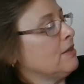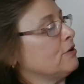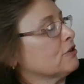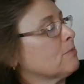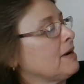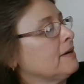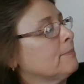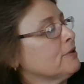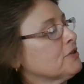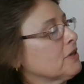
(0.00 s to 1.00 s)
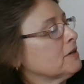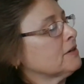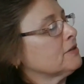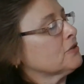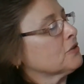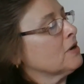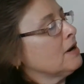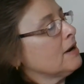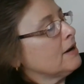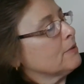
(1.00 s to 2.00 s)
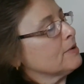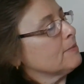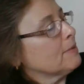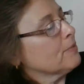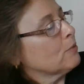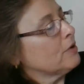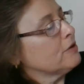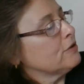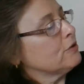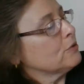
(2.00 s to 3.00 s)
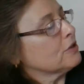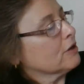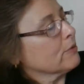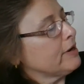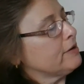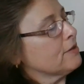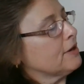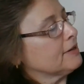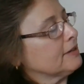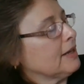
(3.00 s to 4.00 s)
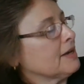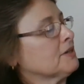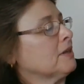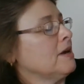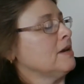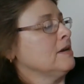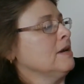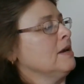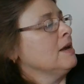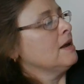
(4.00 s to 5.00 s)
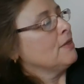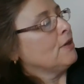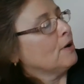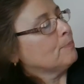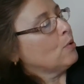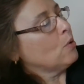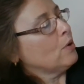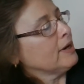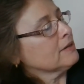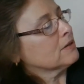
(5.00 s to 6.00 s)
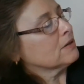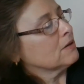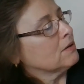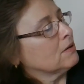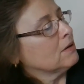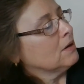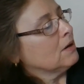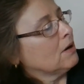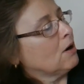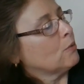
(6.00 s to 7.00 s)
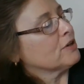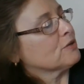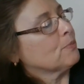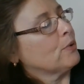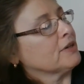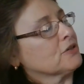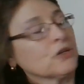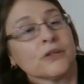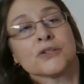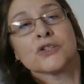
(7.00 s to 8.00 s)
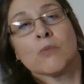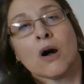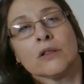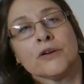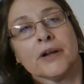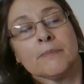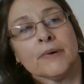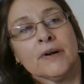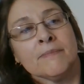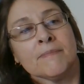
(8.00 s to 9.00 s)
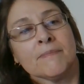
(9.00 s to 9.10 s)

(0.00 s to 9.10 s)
There's my number sentence. And remember, when you're using greater than and less than, the point always points to the smaller number.